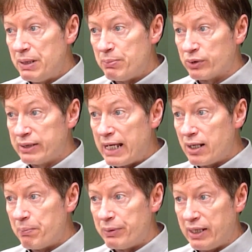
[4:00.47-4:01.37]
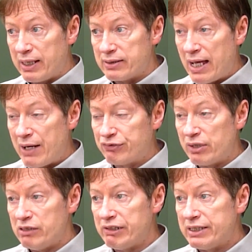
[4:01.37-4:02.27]
people take up things after
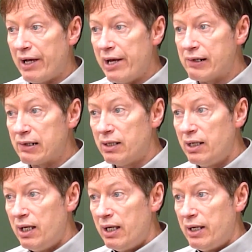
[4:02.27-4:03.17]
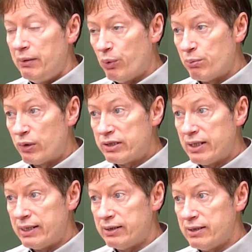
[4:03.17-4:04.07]
they retire. One more
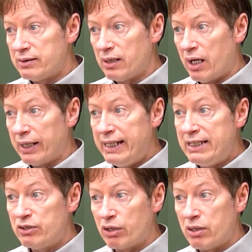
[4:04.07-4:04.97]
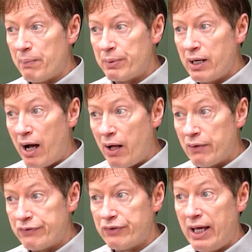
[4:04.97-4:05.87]
sentence, he took up
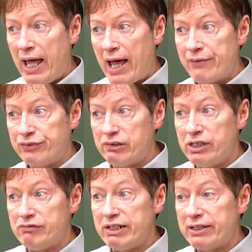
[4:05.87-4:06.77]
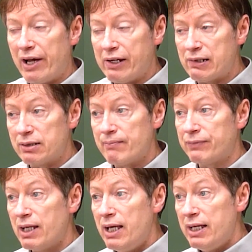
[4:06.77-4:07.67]
golf after he retired
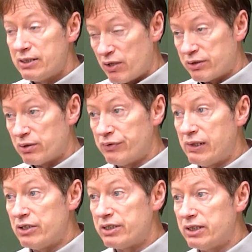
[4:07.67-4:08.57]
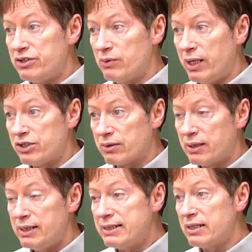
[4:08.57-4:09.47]
is also a very good
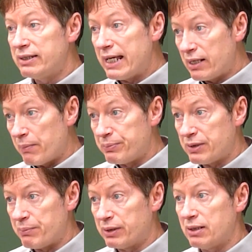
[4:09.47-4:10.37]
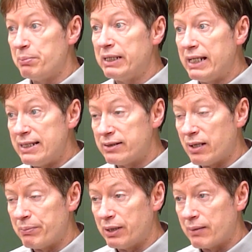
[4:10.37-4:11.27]
situation. That's to take up something, to begin
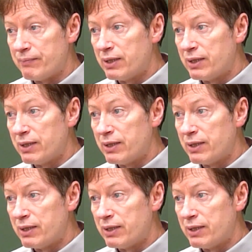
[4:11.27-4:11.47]
something.